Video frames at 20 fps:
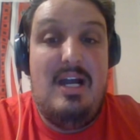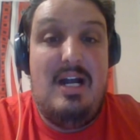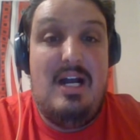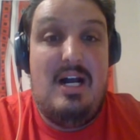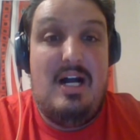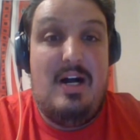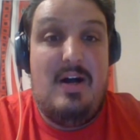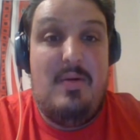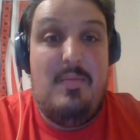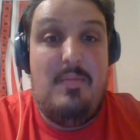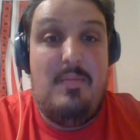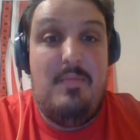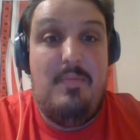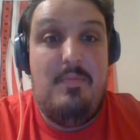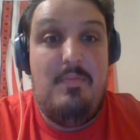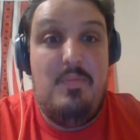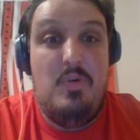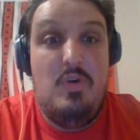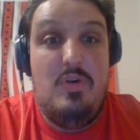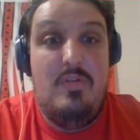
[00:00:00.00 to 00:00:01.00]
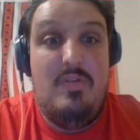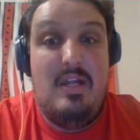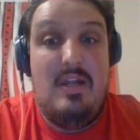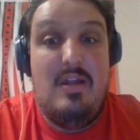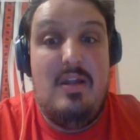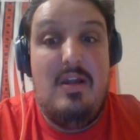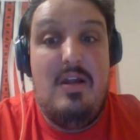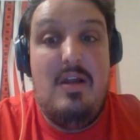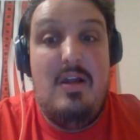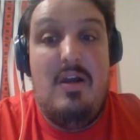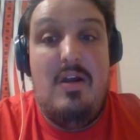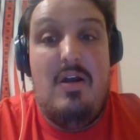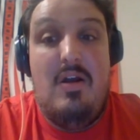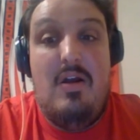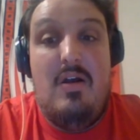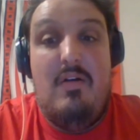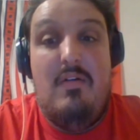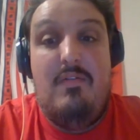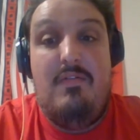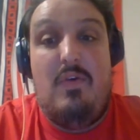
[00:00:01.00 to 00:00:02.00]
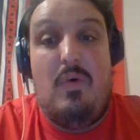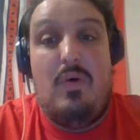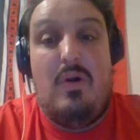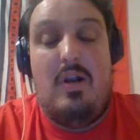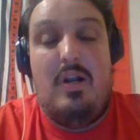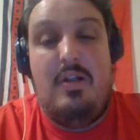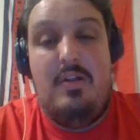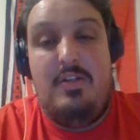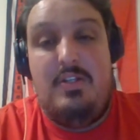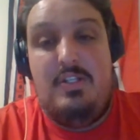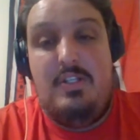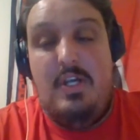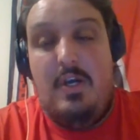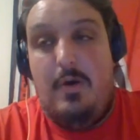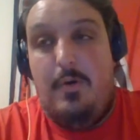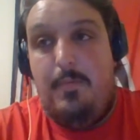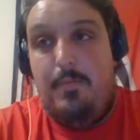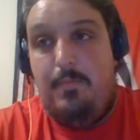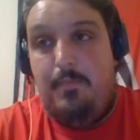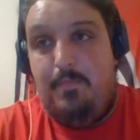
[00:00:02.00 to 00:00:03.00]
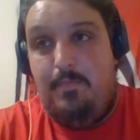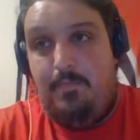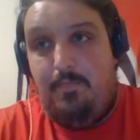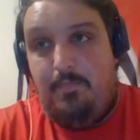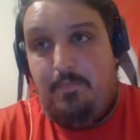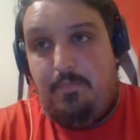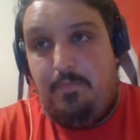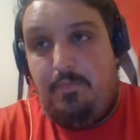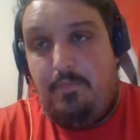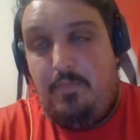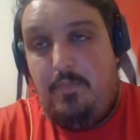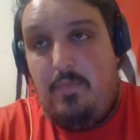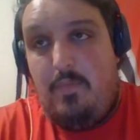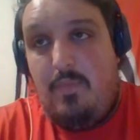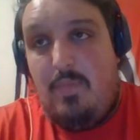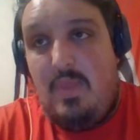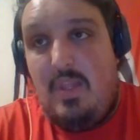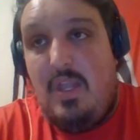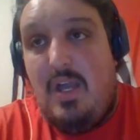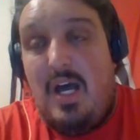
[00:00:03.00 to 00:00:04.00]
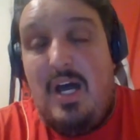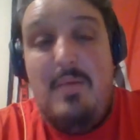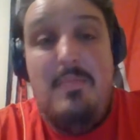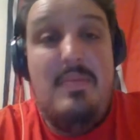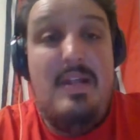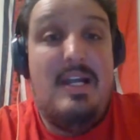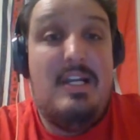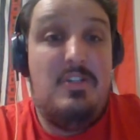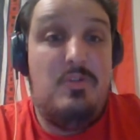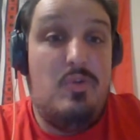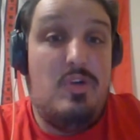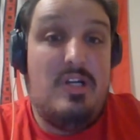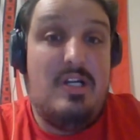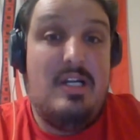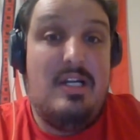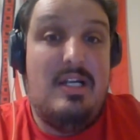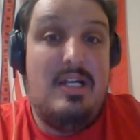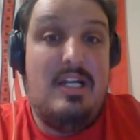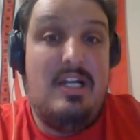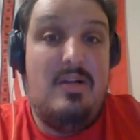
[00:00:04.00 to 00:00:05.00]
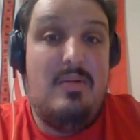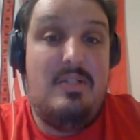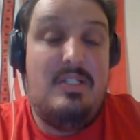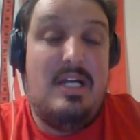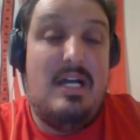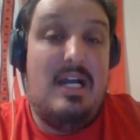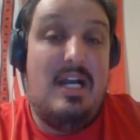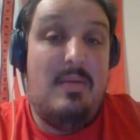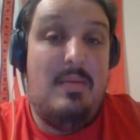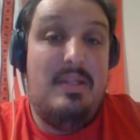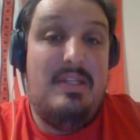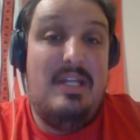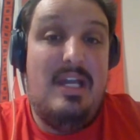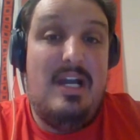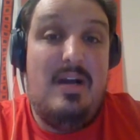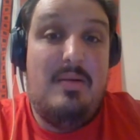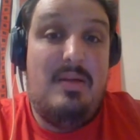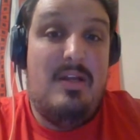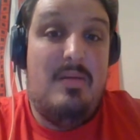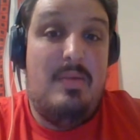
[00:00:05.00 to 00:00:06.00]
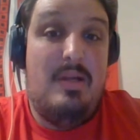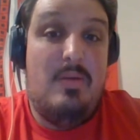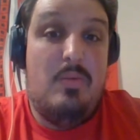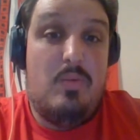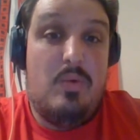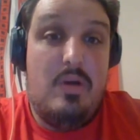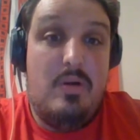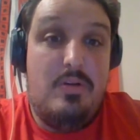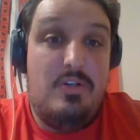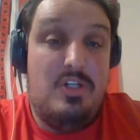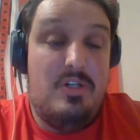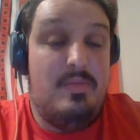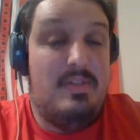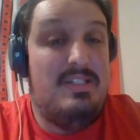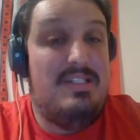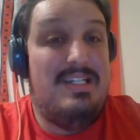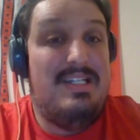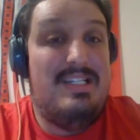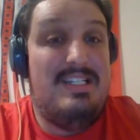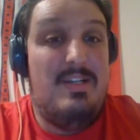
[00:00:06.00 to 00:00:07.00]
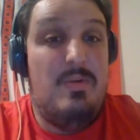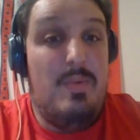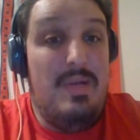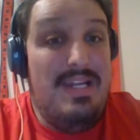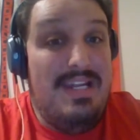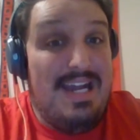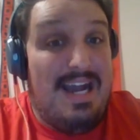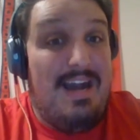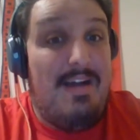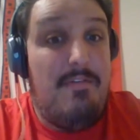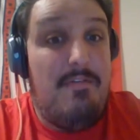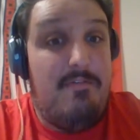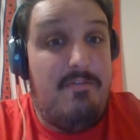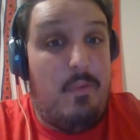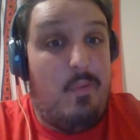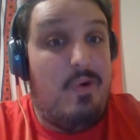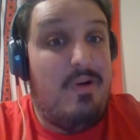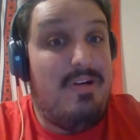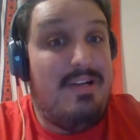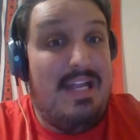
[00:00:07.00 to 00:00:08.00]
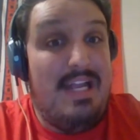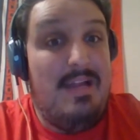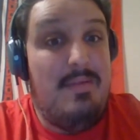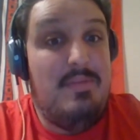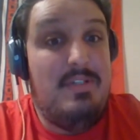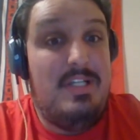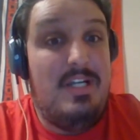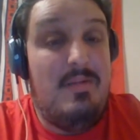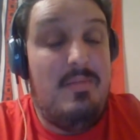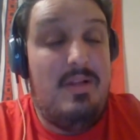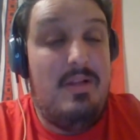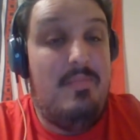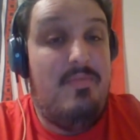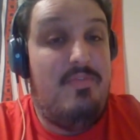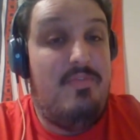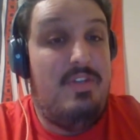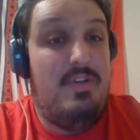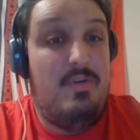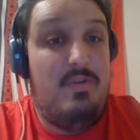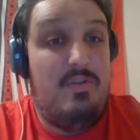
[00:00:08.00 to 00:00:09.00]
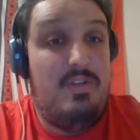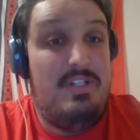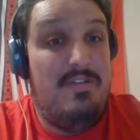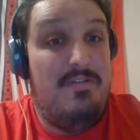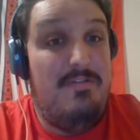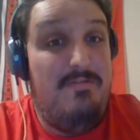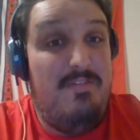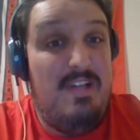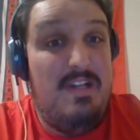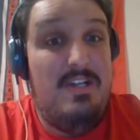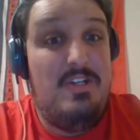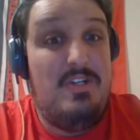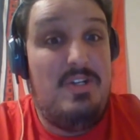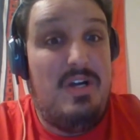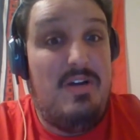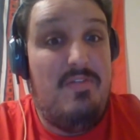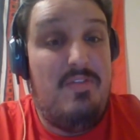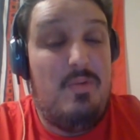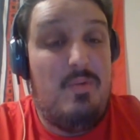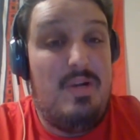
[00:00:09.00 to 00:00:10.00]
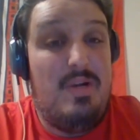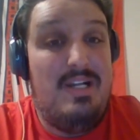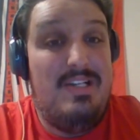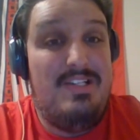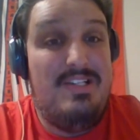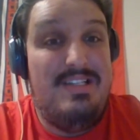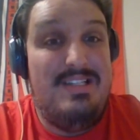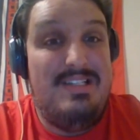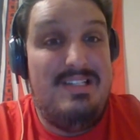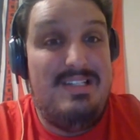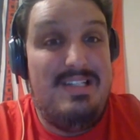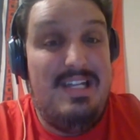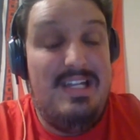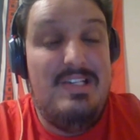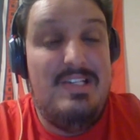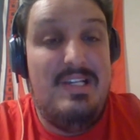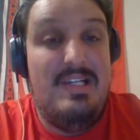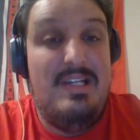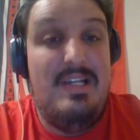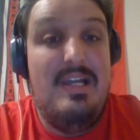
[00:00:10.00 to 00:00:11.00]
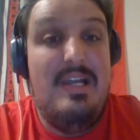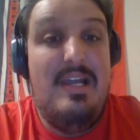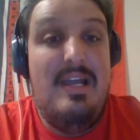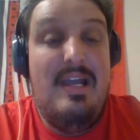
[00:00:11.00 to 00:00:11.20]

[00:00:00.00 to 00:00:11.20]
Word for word: um, moving forward. So up next, we are going to come talk about the upcoming road trip because, like I said, we got four games coming up the, to finish off the rest of the season.